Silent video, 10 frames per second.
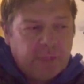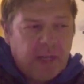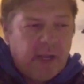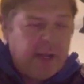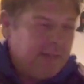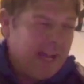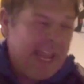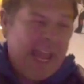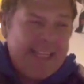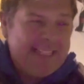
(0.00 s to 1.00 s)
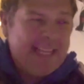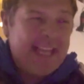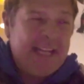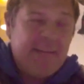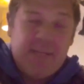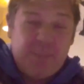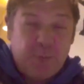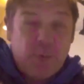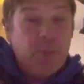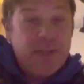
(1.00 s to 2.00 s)
I hate saying it, but it's
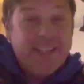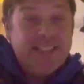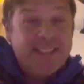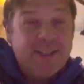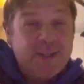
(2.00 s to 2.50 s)
probably the size of